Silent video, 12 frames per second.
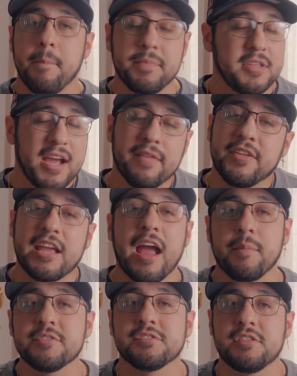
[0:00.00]
yeah, the
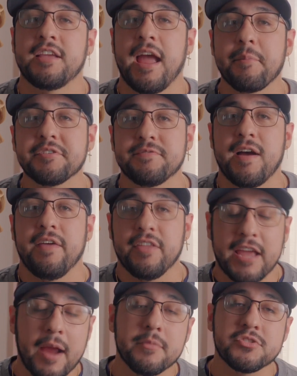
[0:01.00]
camera's the camera's fine. The
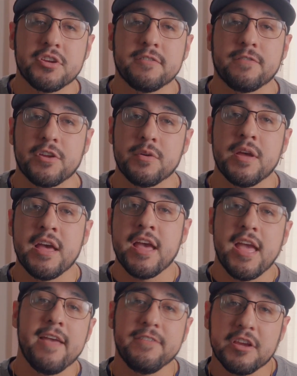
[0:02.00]
camera's good for you
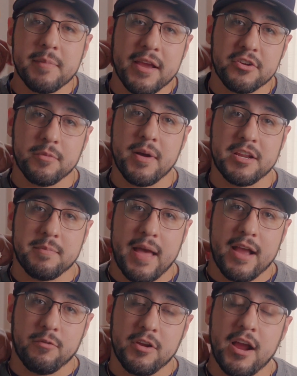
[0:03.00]
if you can make your money
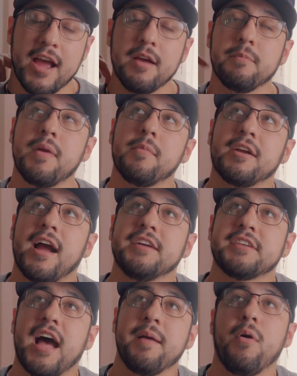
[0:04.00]
back. Remember,
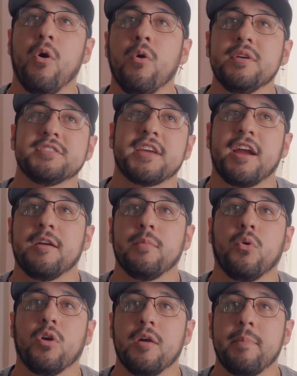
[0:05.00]
guys, I always care
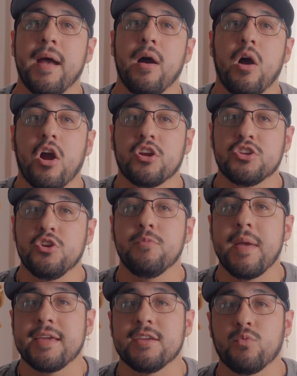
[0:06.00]
more about are you
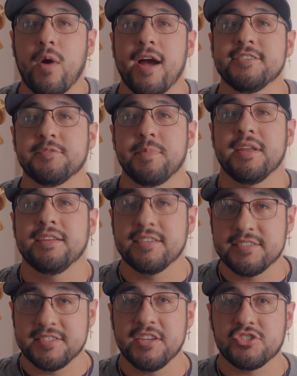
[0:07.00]
making wise spending
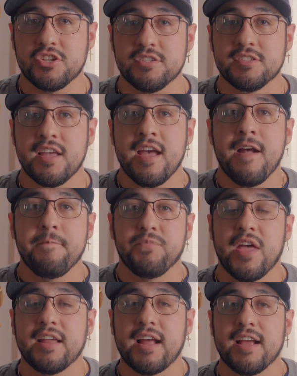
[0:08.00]
decisions
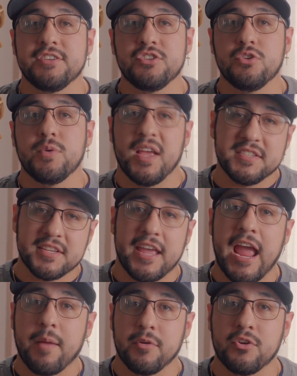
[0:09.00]
than I do is the
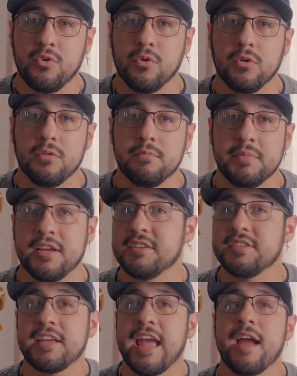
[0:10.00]
camera cool.
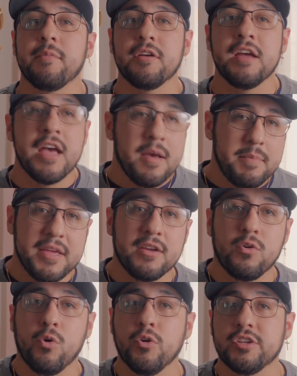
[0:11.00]
Because the camera being
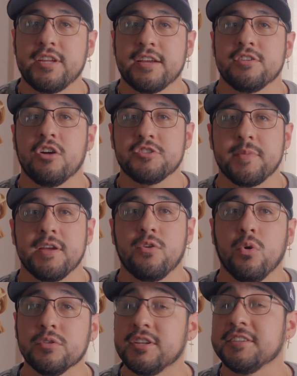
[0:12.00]
cool, the technology being
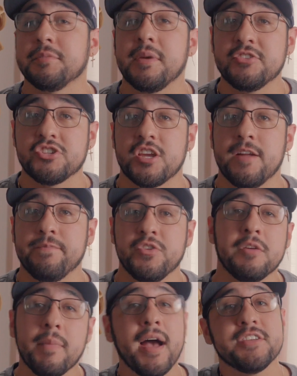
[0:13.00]
cool doesn't mean shit.
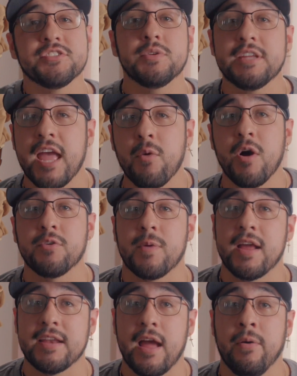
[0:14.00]
You can buy a Sony A1
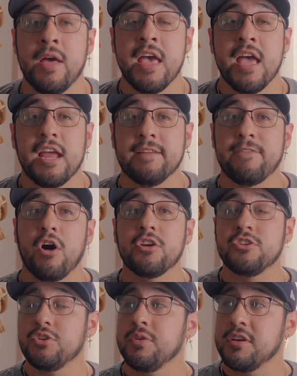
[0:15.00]
right now, and if all
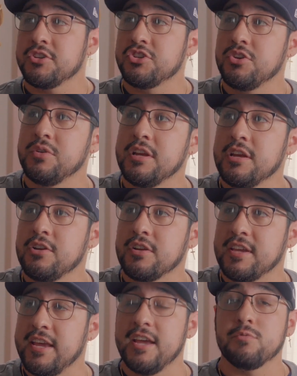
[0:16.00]
you're doing is shooting your
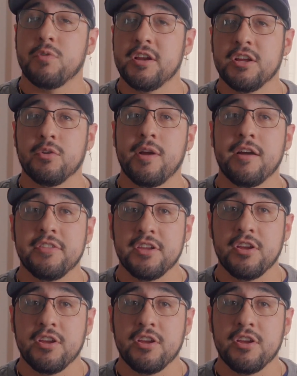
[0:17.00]
kid running around the